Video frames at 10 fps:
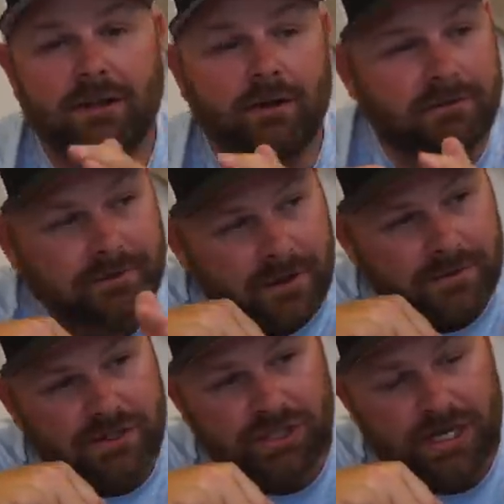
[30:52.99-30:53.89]
Look for
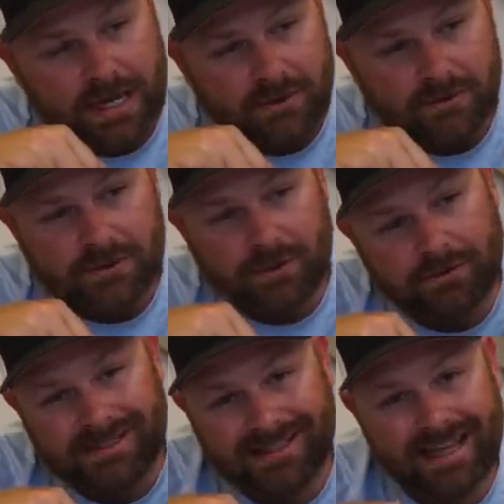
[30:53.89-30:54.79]
those channels,
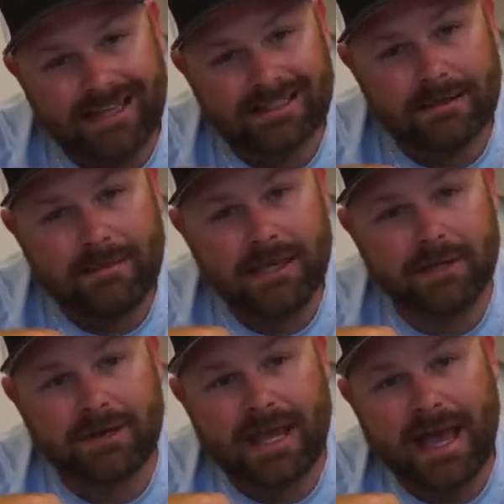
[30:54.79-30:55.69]
those lanes to make
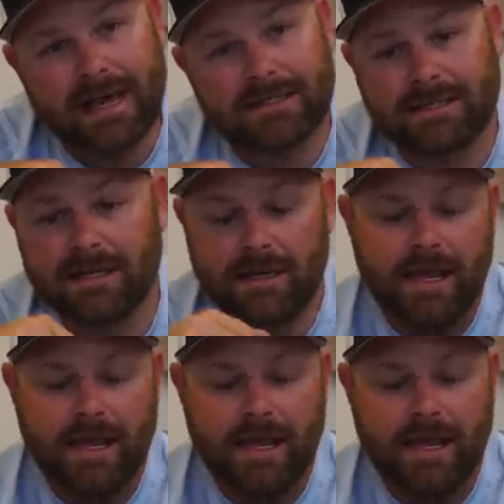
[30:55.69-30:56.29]
your cast,